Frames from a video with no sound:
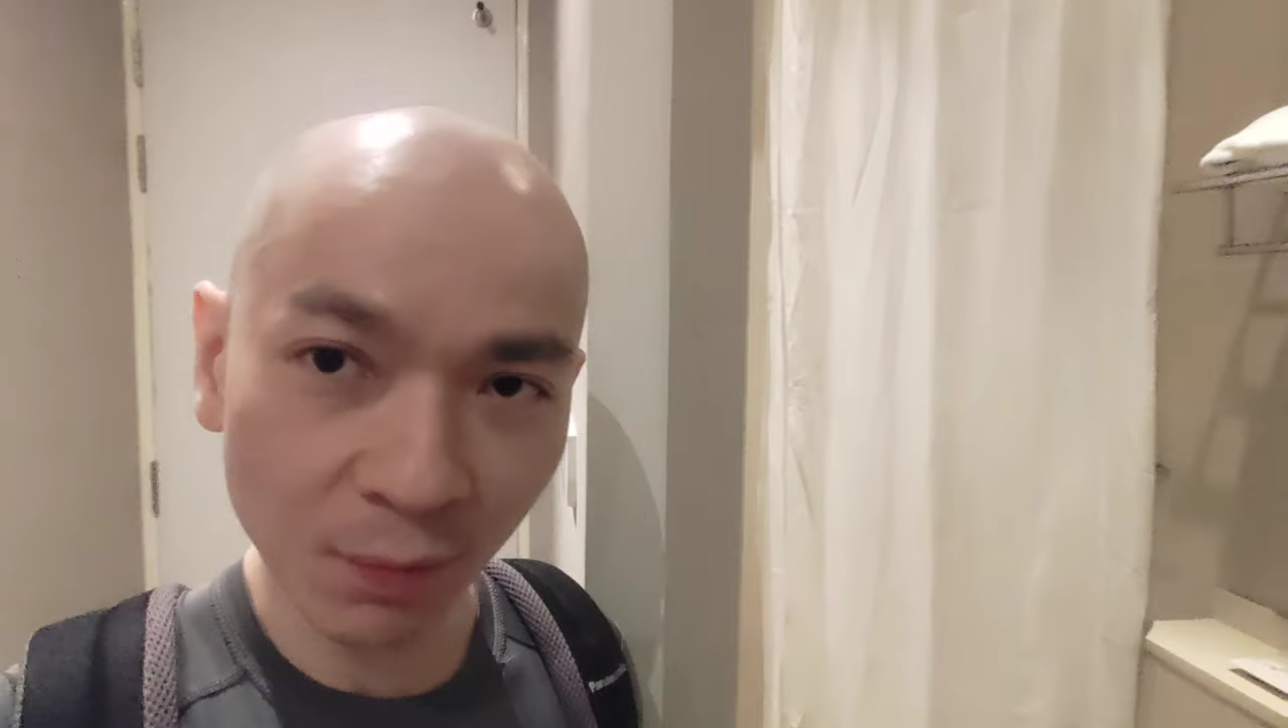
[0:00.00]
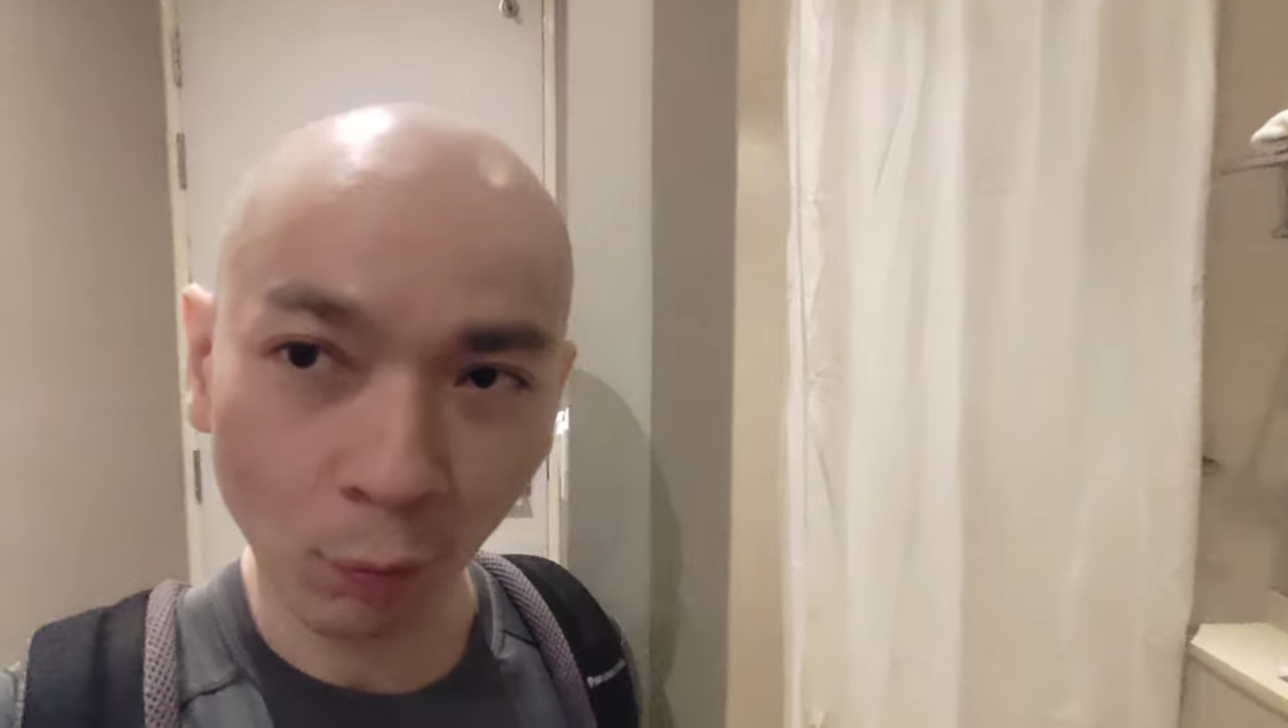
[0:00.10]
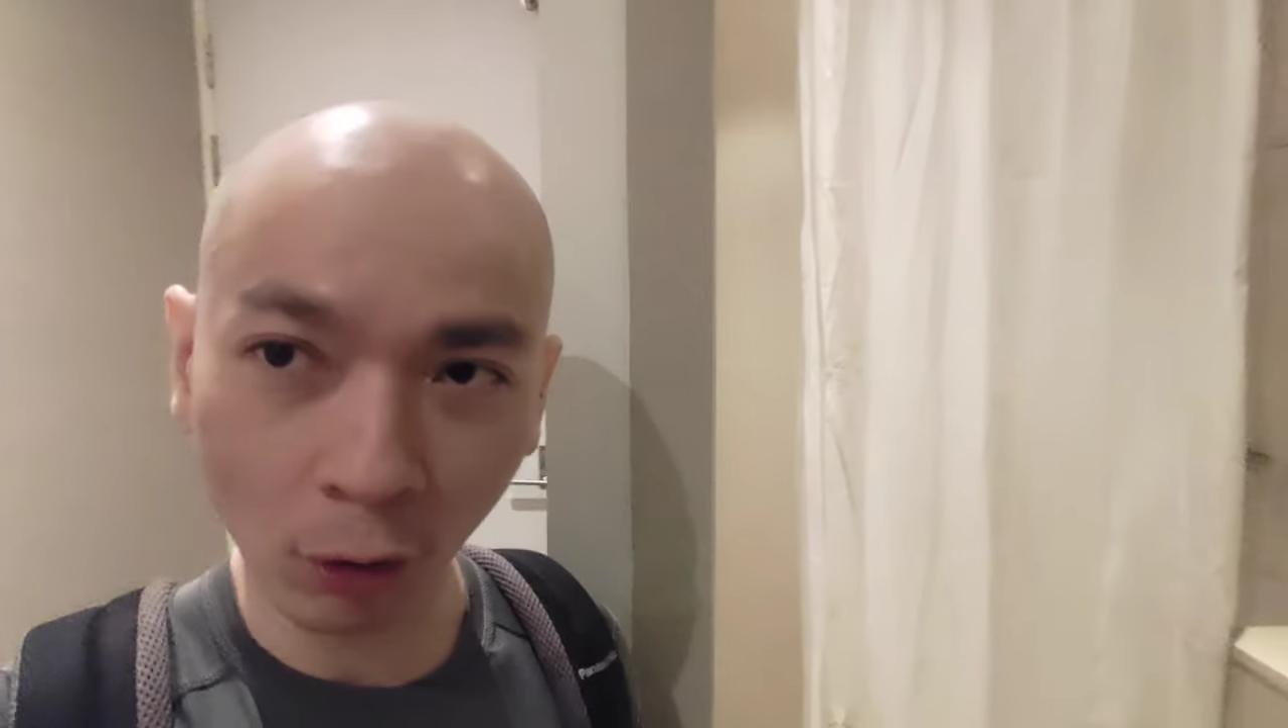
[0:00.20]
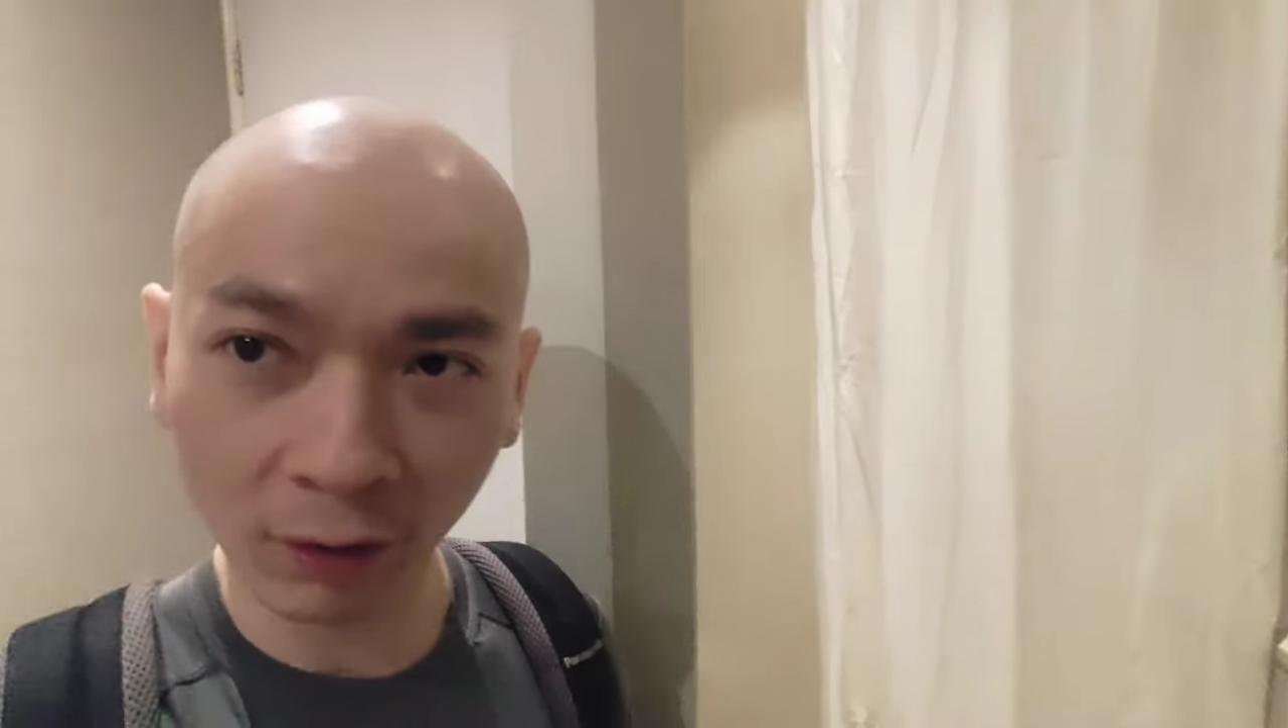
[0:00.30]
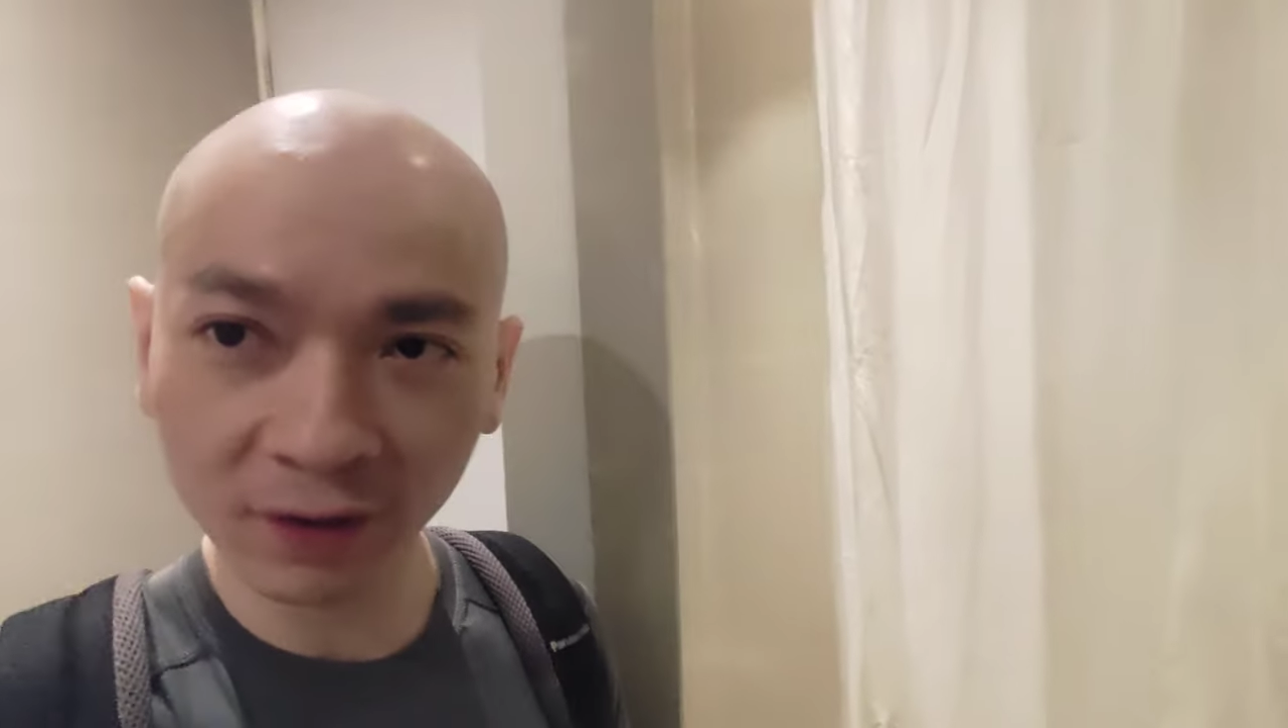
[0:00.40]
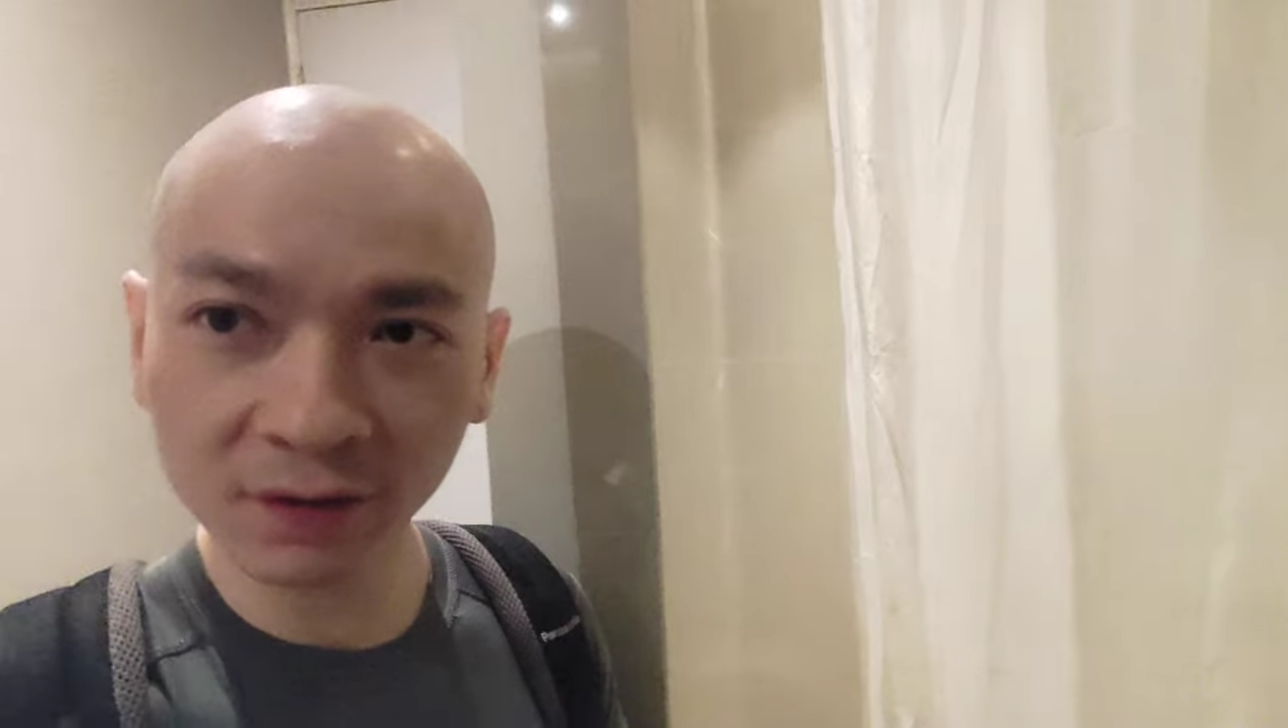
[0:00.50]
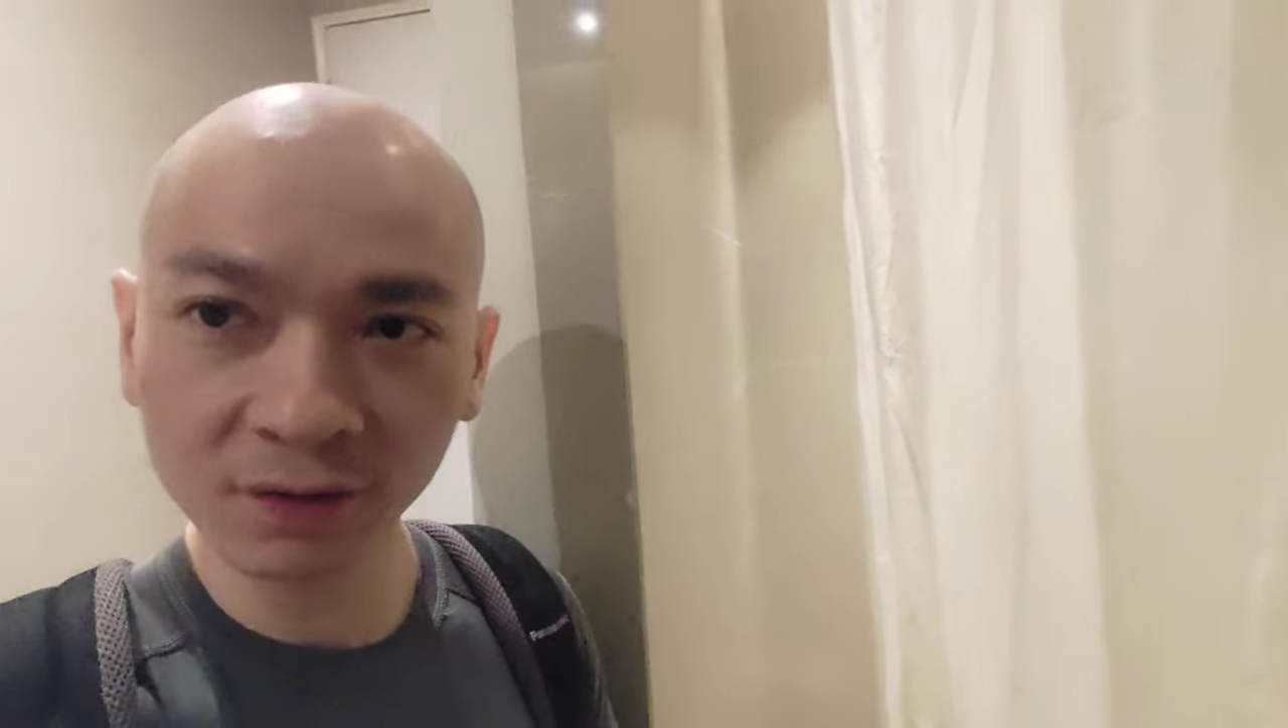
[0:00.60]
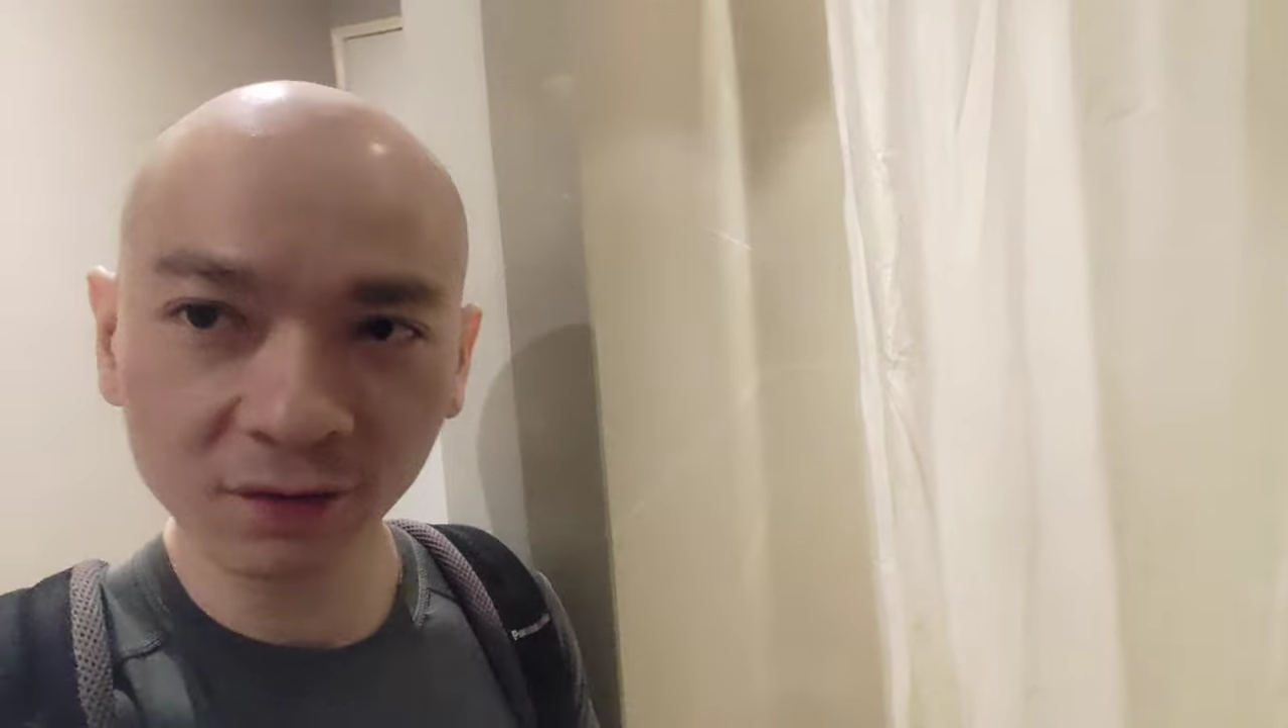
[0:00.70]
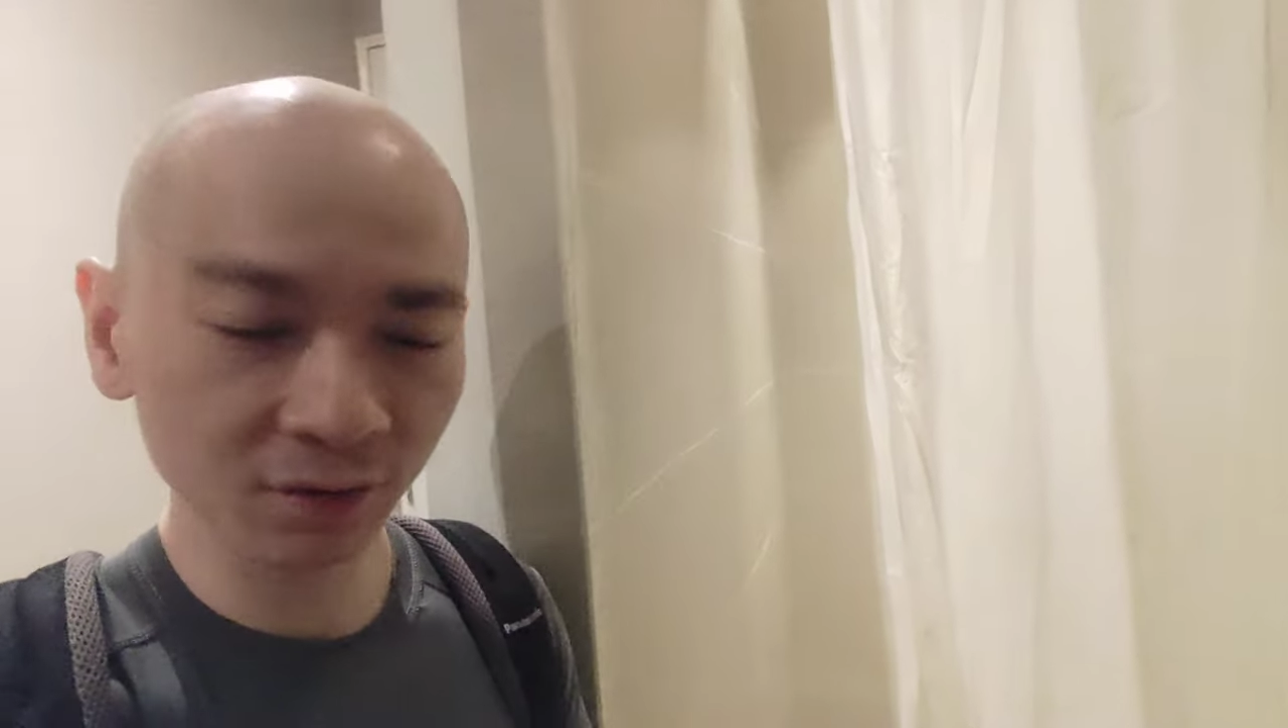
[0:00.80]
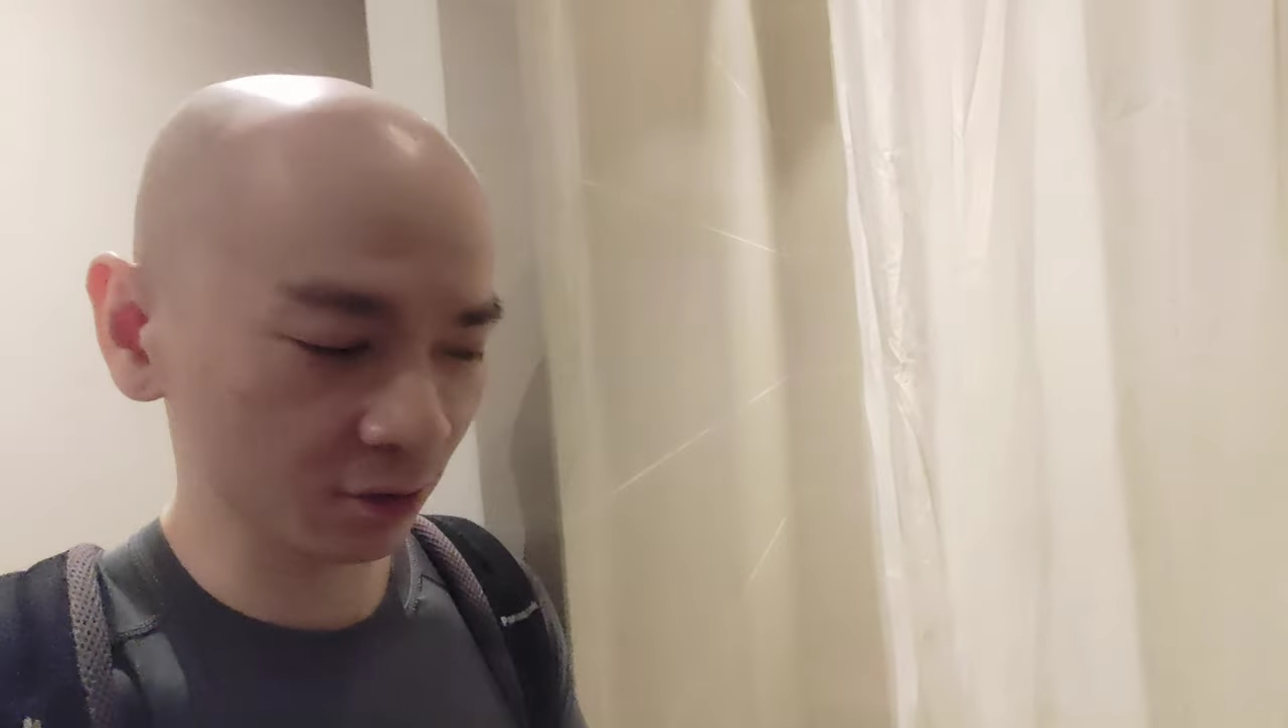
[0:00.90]

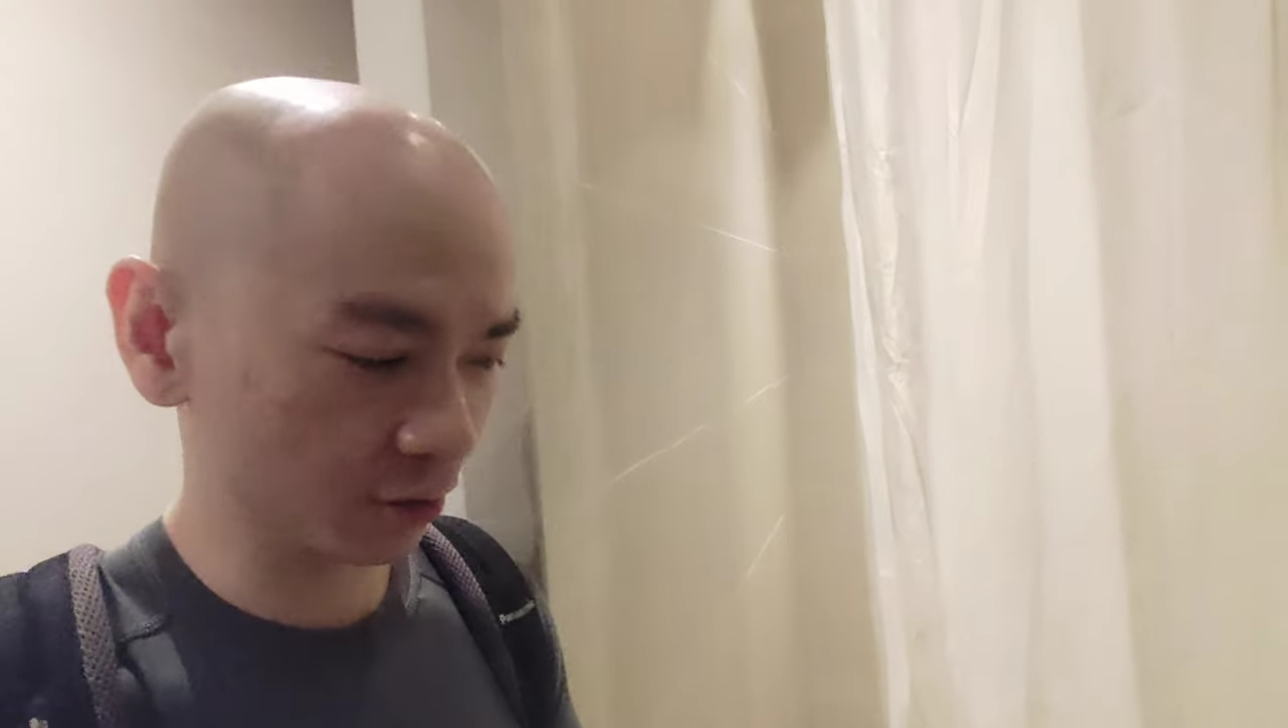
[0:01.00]
modern.